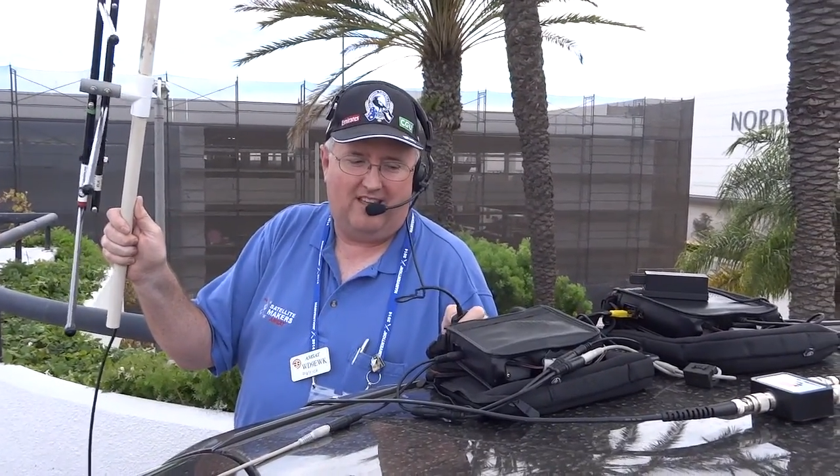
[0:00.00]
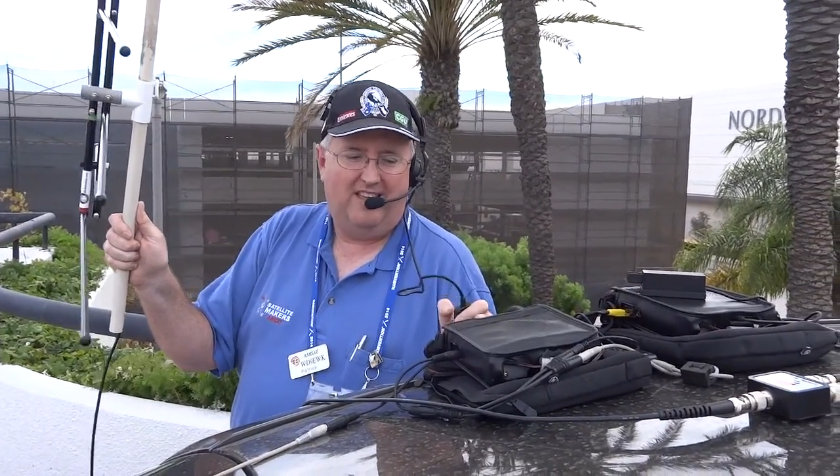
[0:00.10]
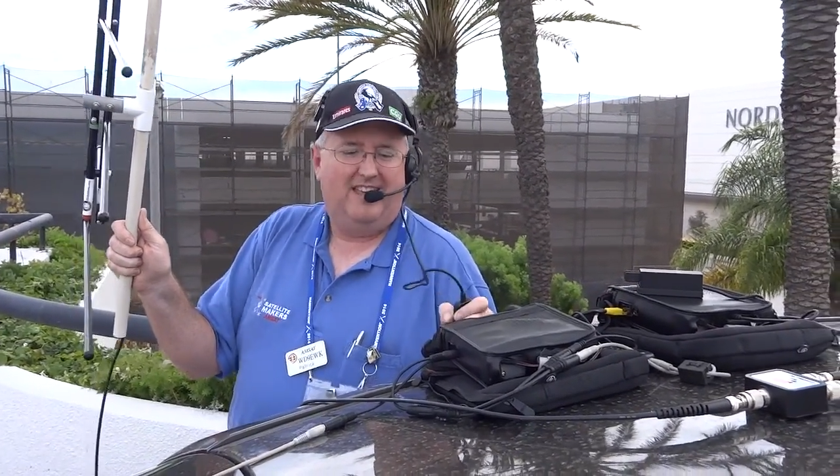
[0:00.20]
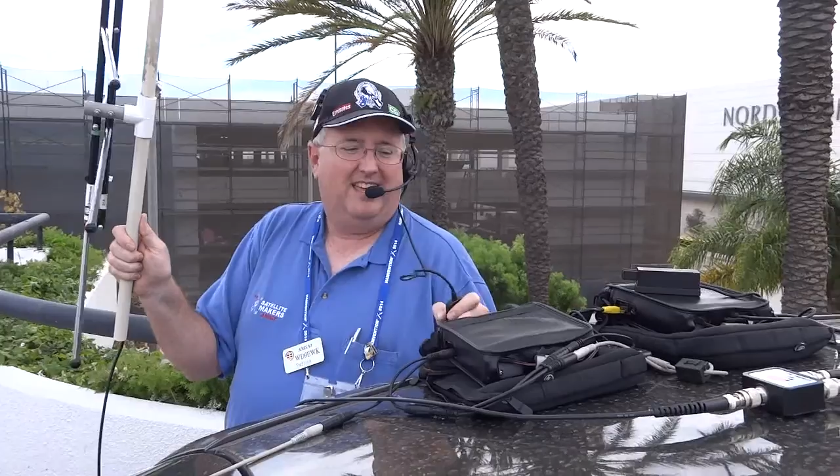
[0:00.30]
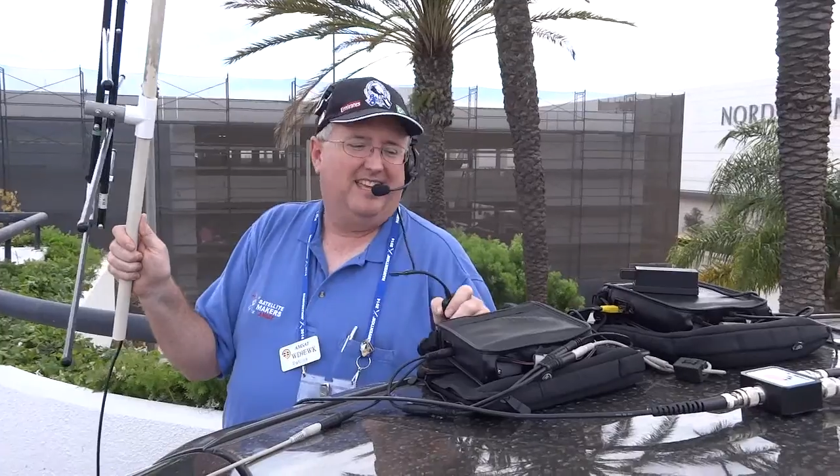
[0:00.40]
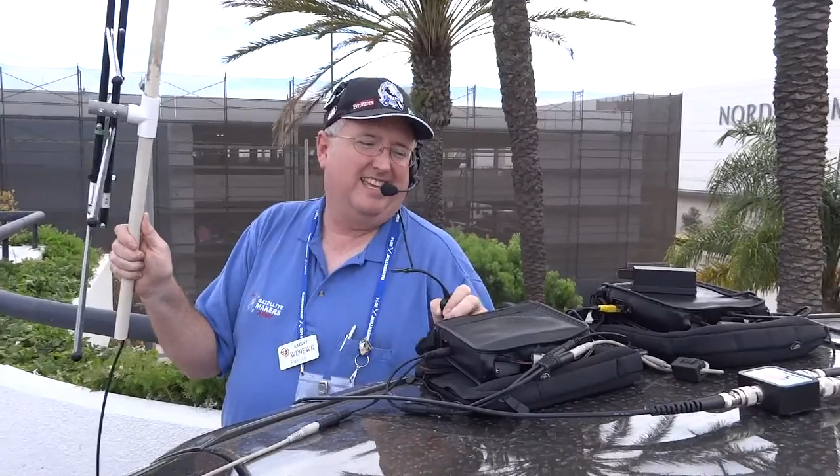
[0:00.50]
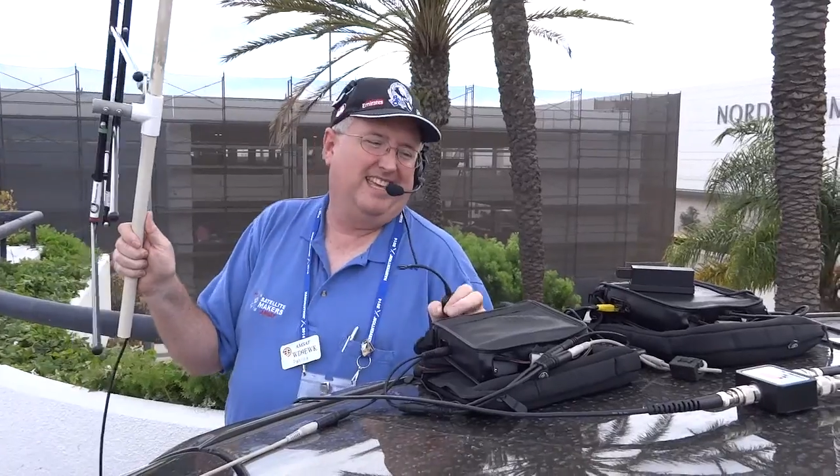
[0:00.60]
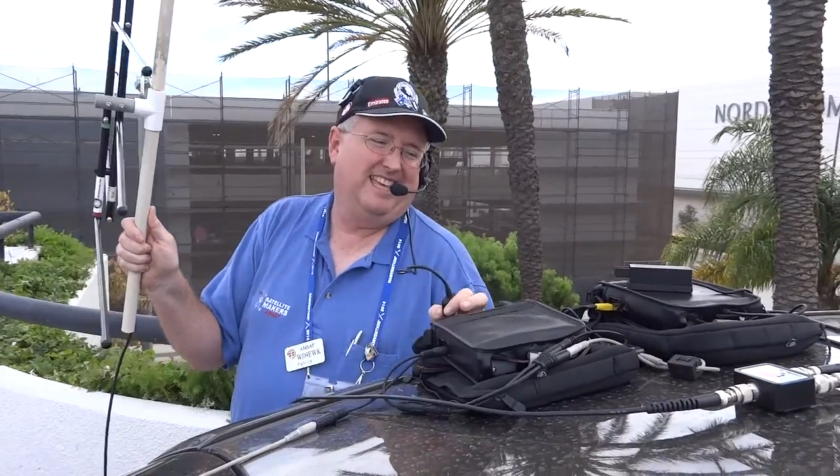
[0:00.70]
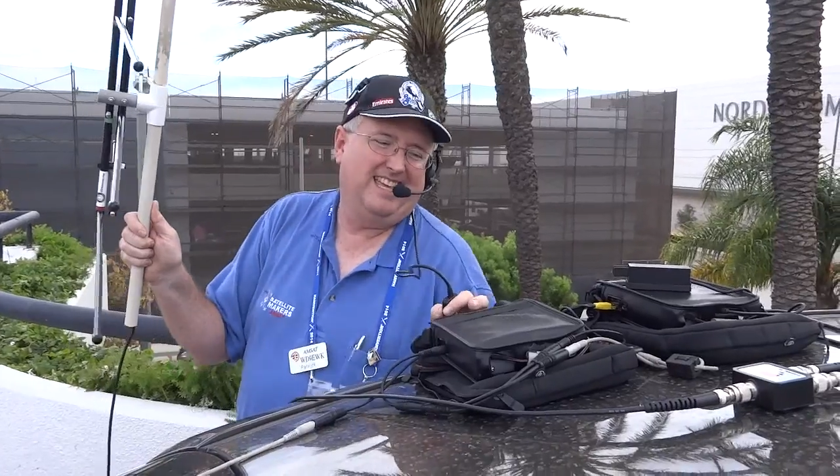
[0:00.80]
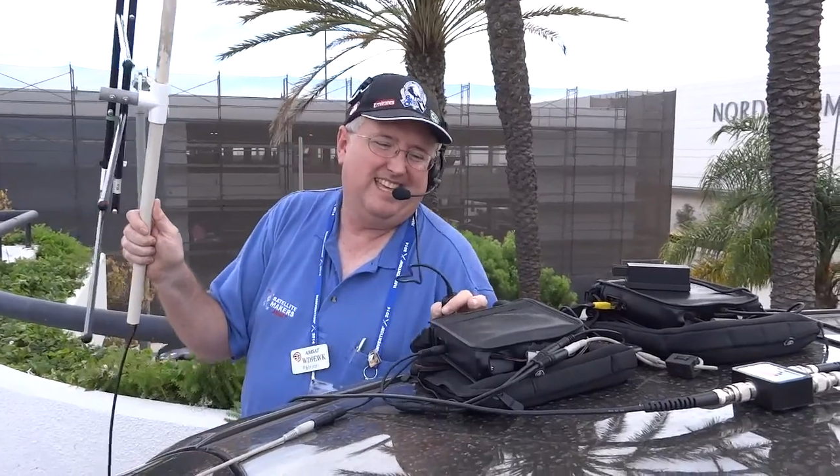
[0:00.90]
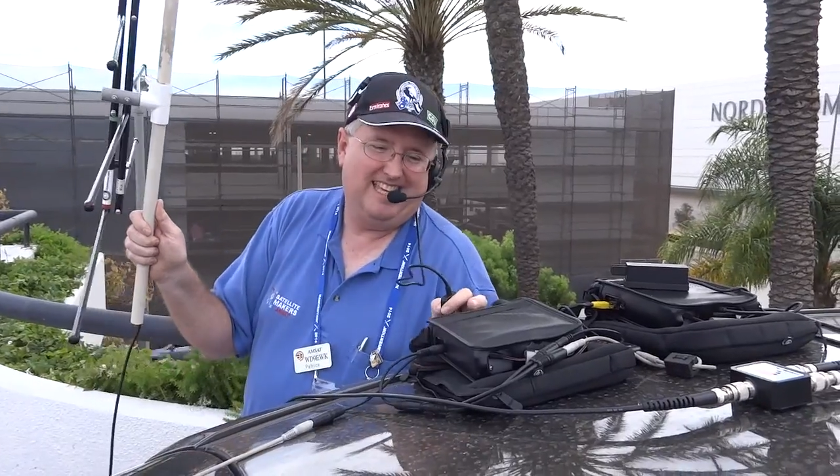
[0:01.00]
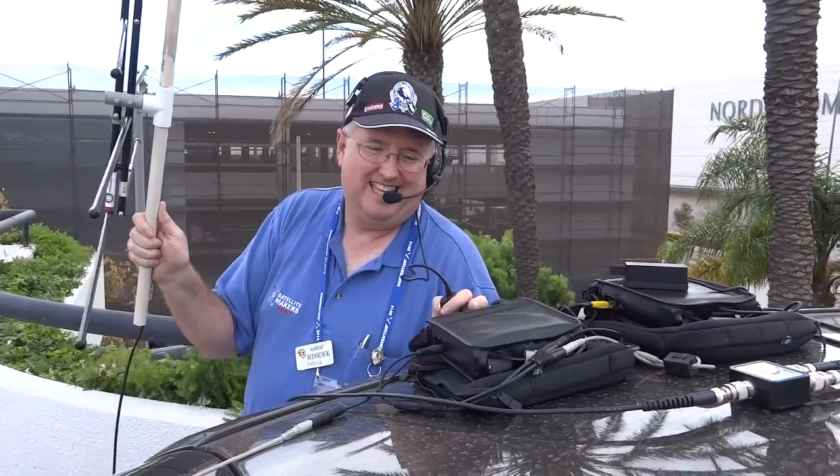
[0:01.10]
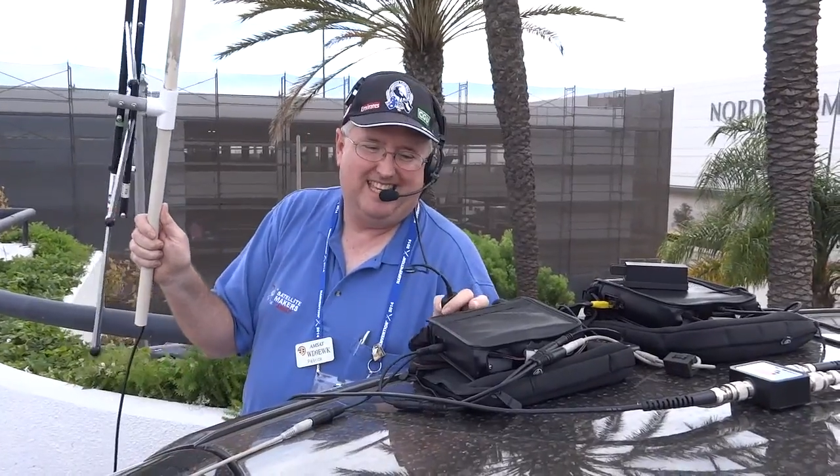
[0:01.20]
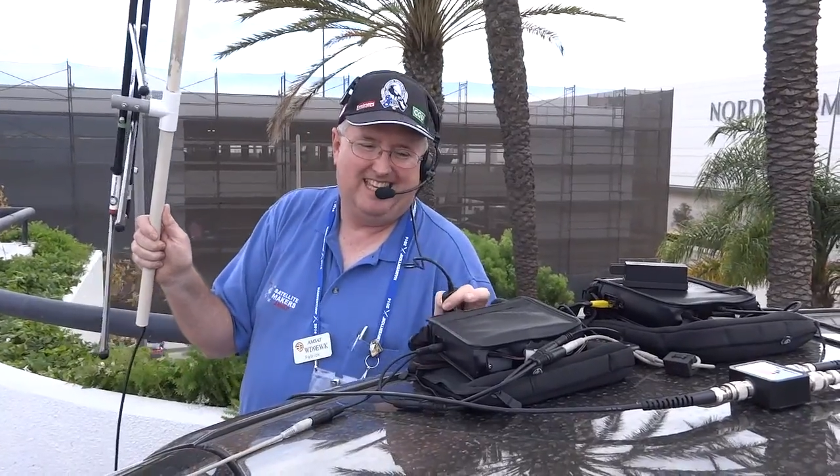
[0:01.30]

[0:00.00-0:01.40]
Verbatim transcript: That's my fault.